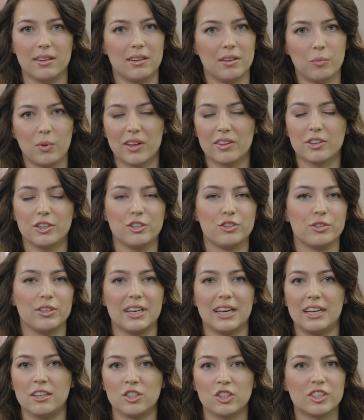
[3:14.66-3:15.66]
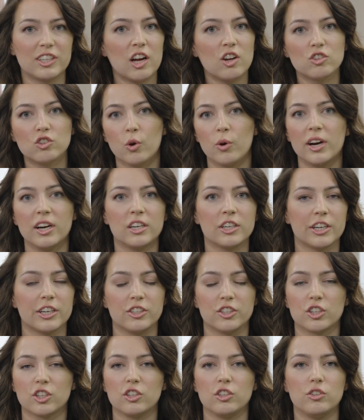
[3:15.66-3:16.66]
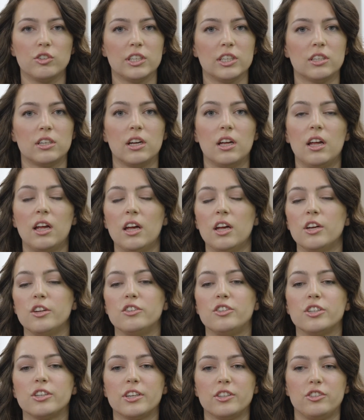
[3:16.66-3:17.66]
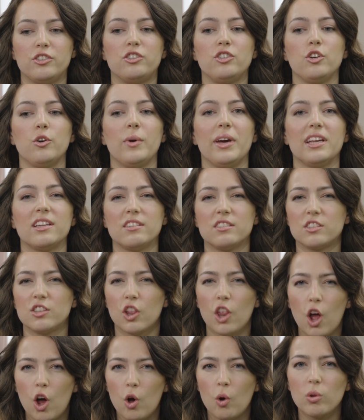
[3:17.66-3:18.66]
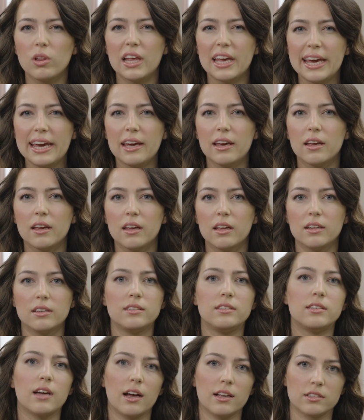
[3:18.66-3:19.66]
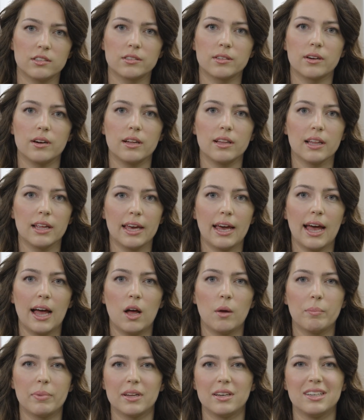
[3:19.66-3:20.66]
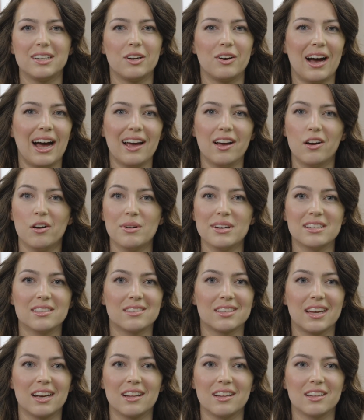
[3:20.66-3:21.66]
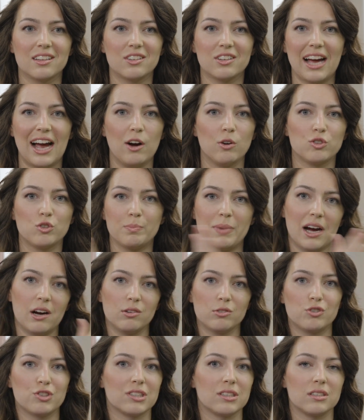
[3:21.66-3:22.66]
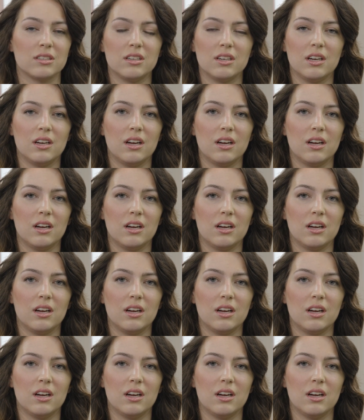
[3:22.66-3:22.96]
whether you're doing it in your deltoid or in your gluteal, to do it slowly does certainly help. And, I always get a little ouch pouch and